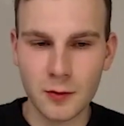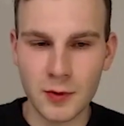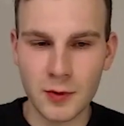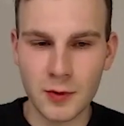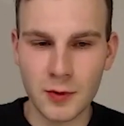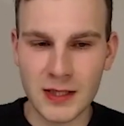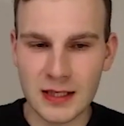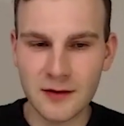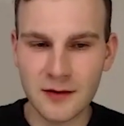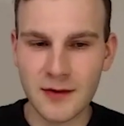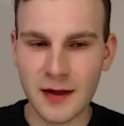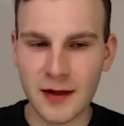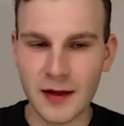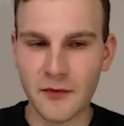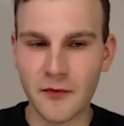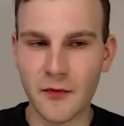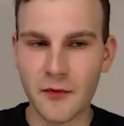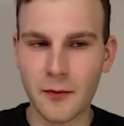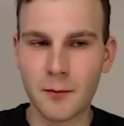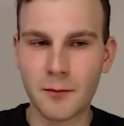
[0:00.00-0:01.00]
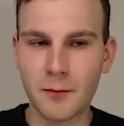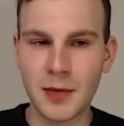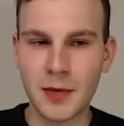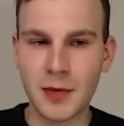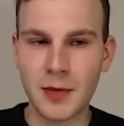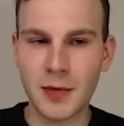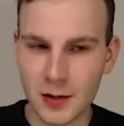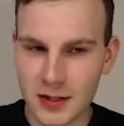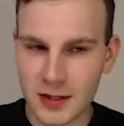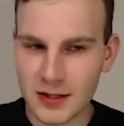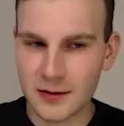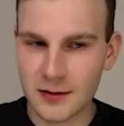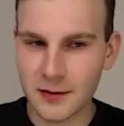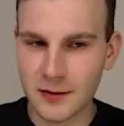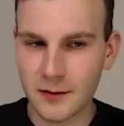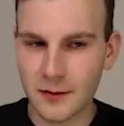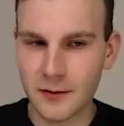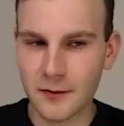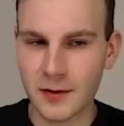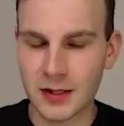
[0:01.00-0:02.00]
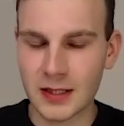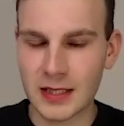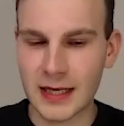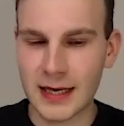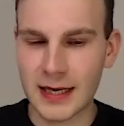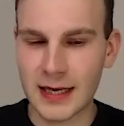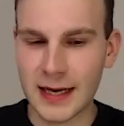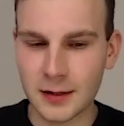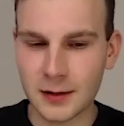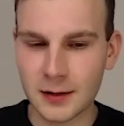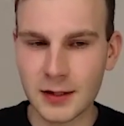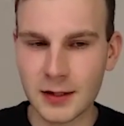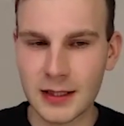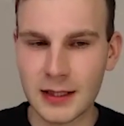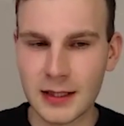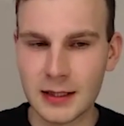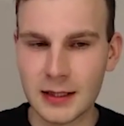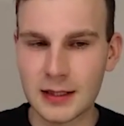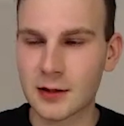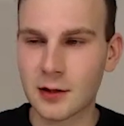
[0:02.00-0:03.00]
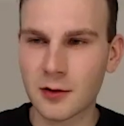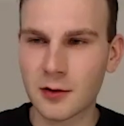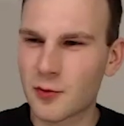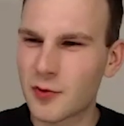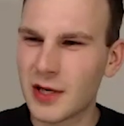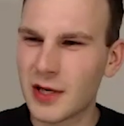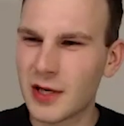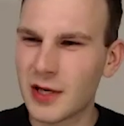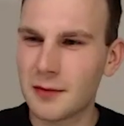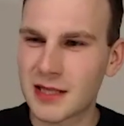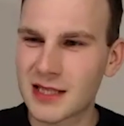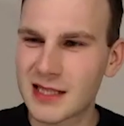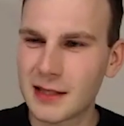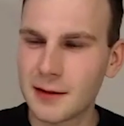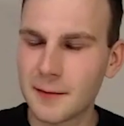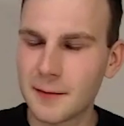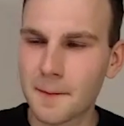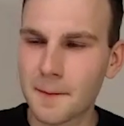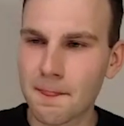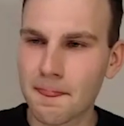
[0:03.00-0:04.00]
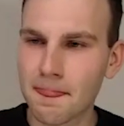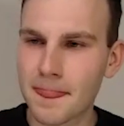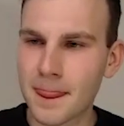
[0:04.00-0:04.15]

we see that because the diagonal here is not really busy,